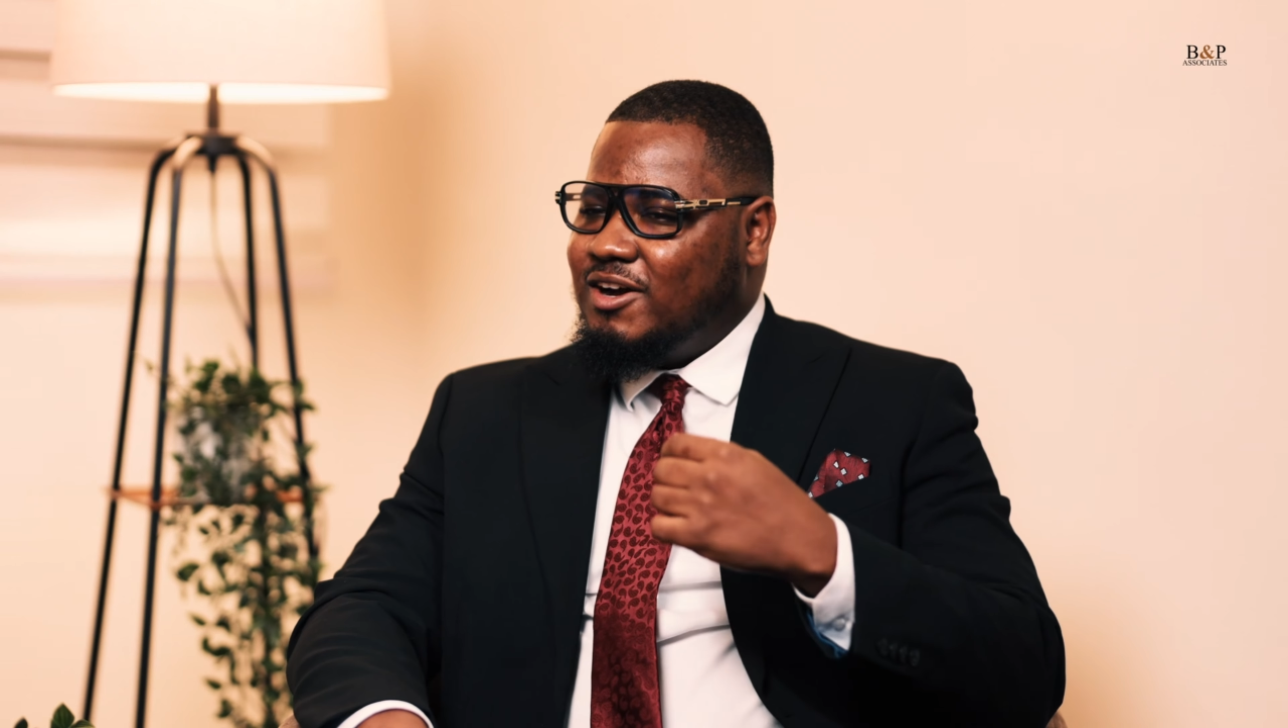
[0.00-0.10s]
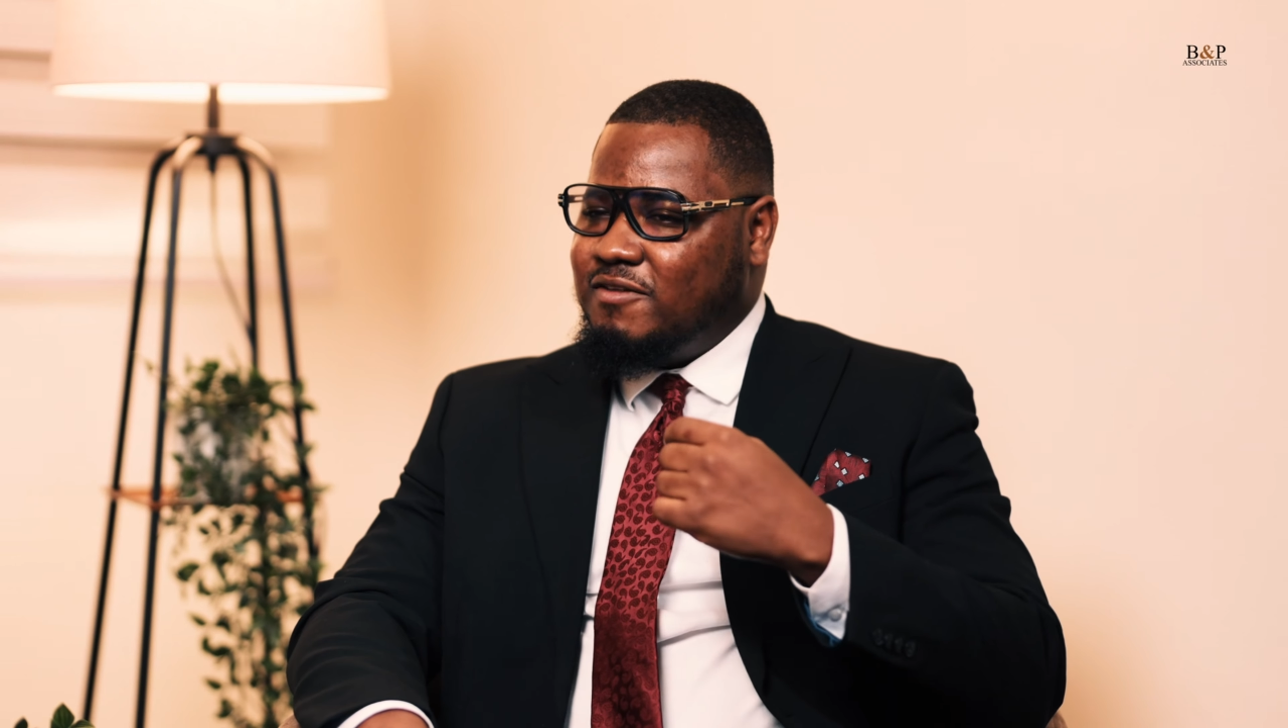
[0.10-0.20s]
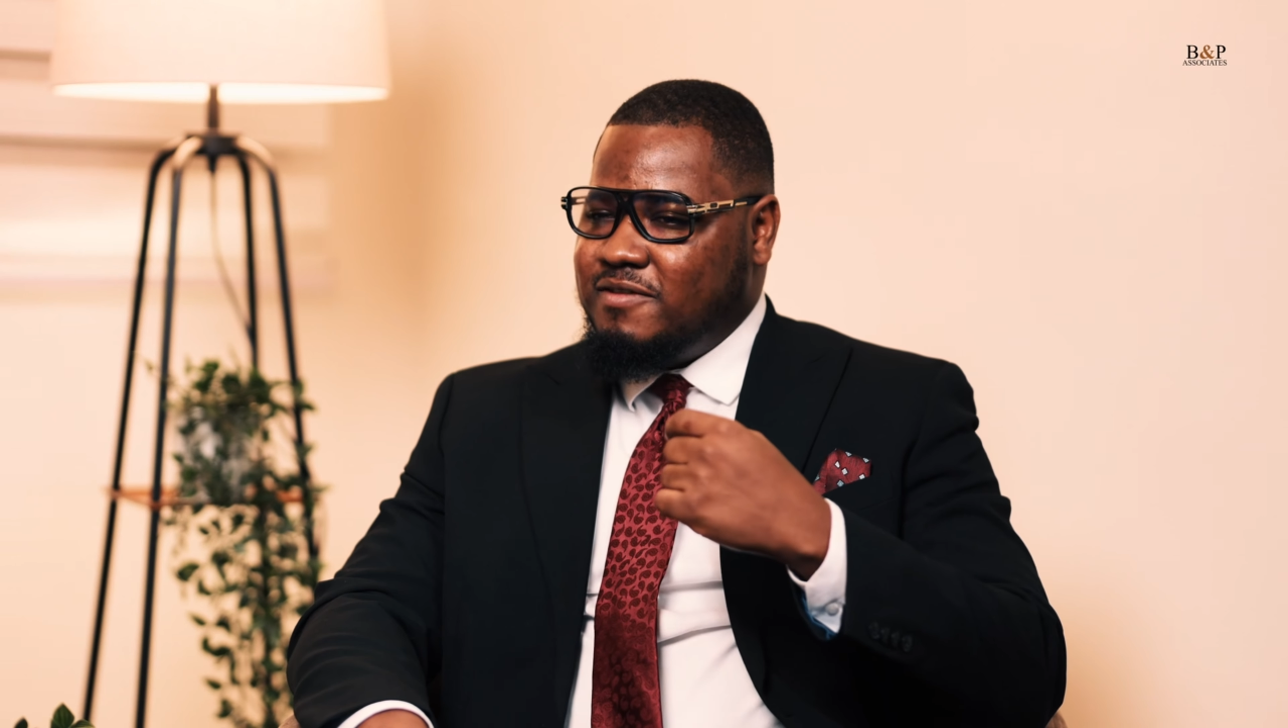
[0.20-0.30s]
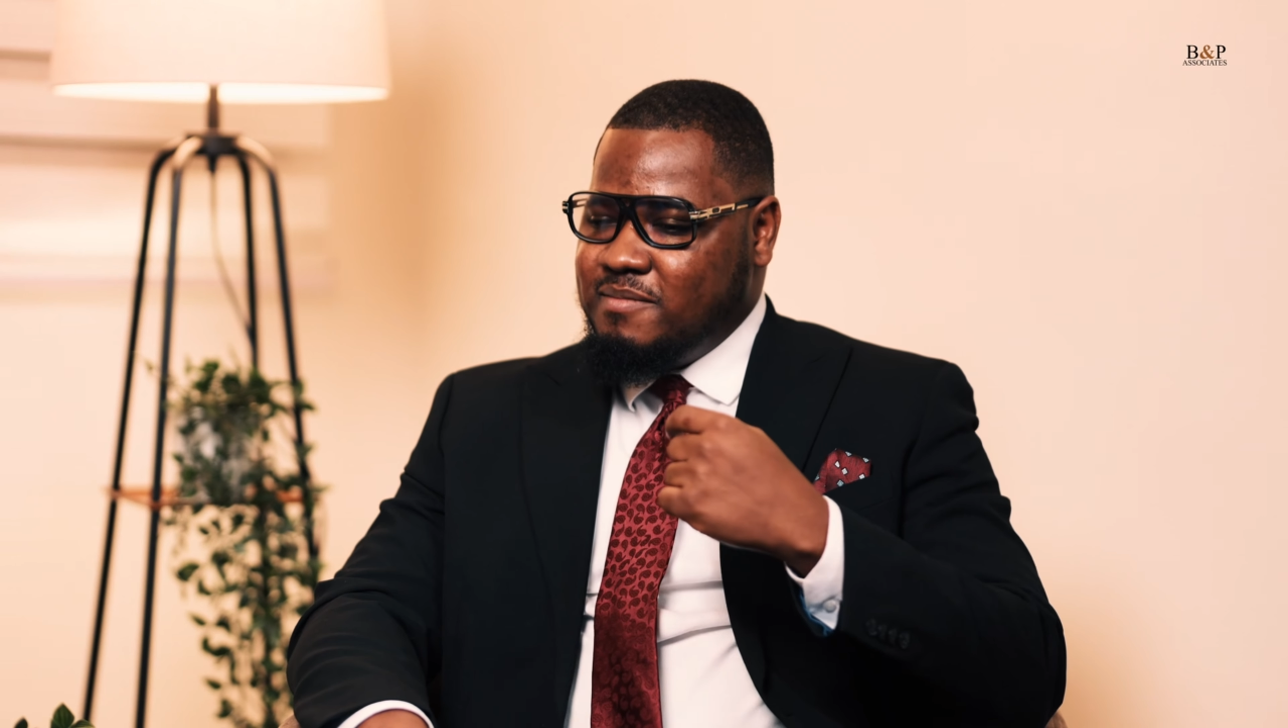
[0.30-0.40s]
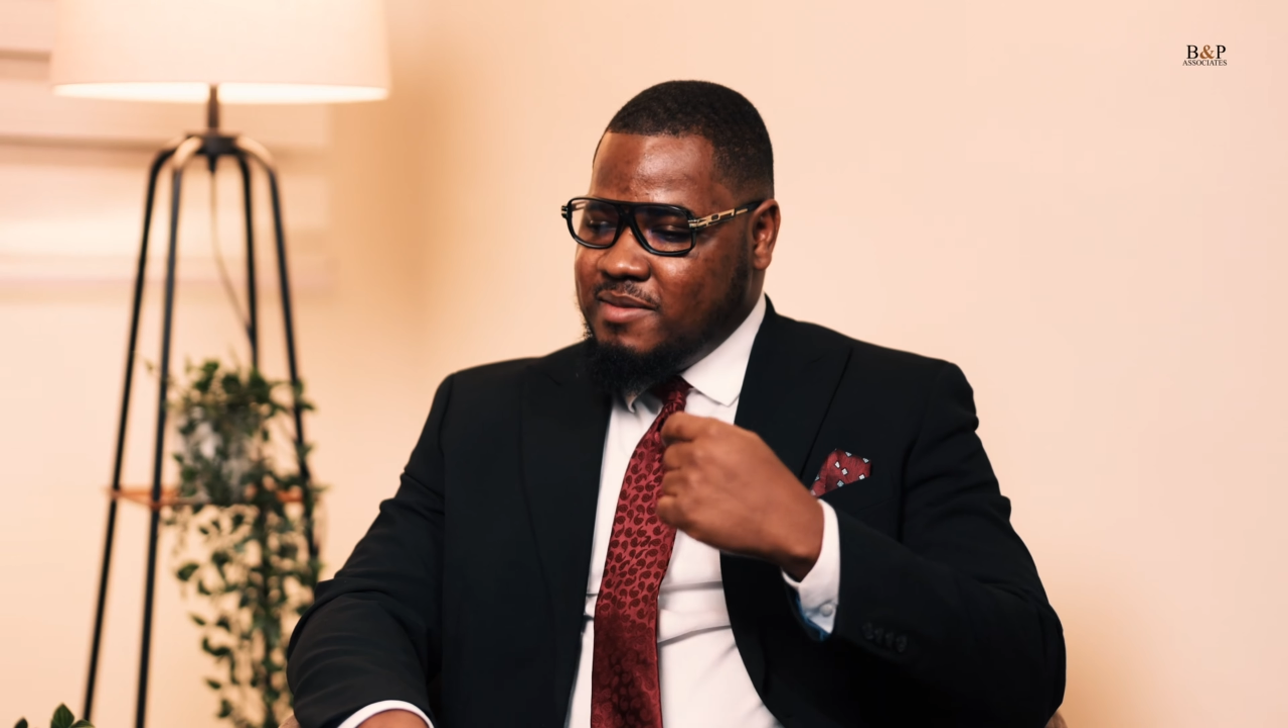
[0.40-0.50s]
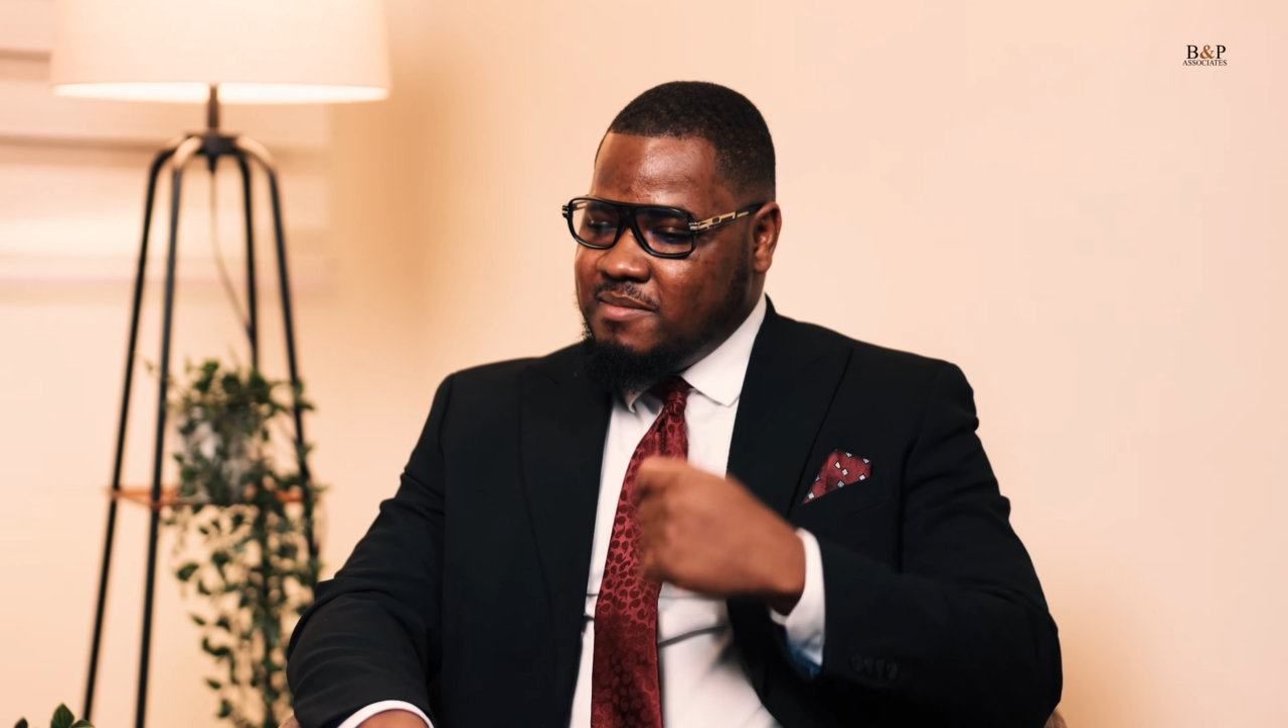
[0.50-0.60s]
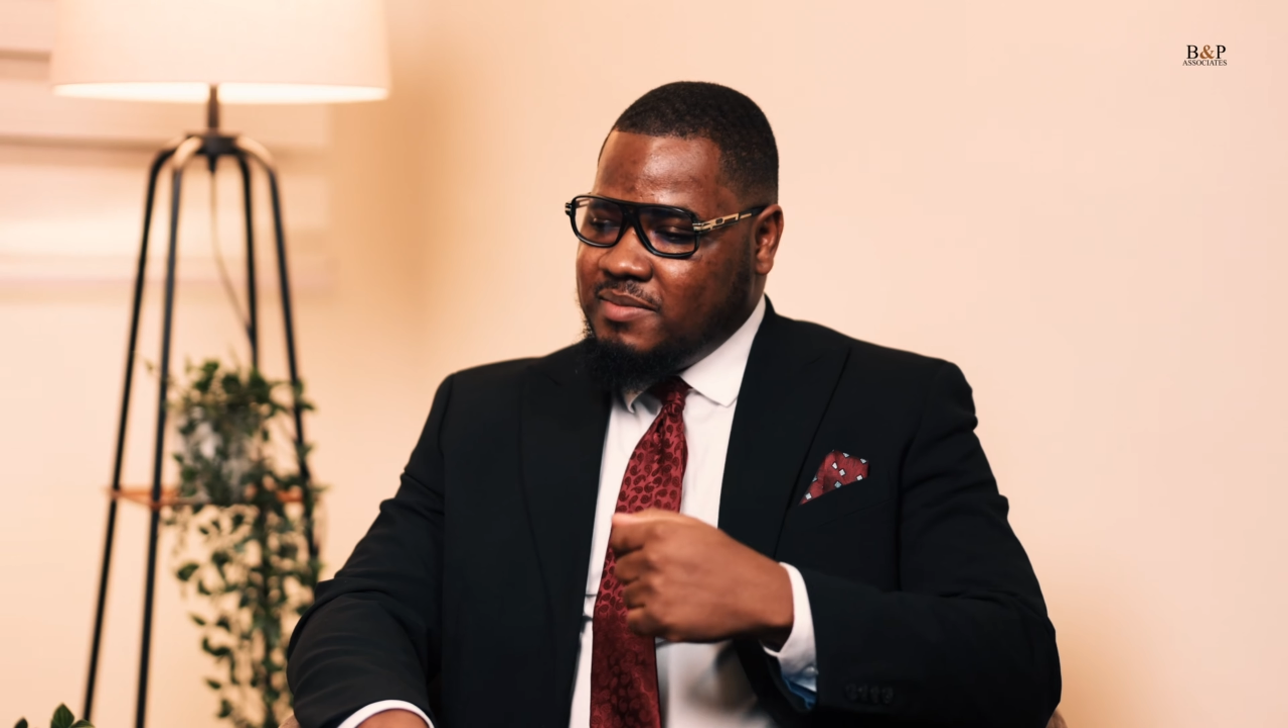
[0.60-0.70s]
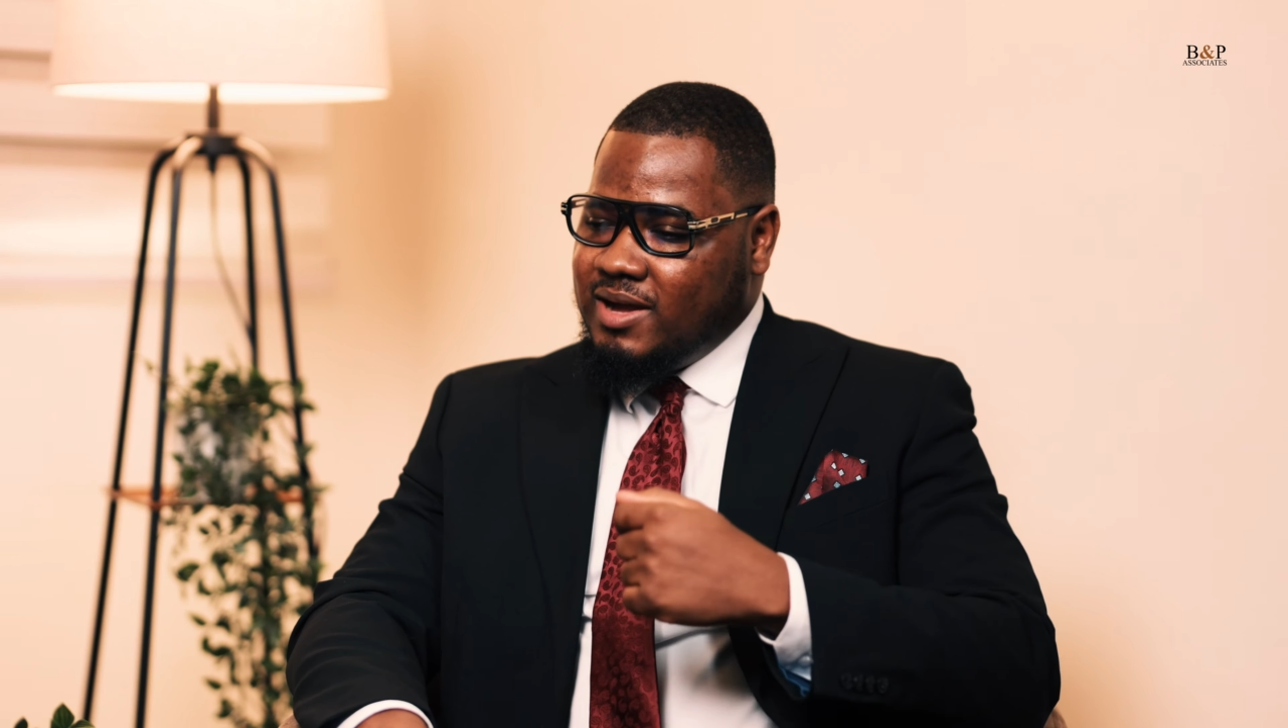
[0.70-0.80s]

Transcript: of a member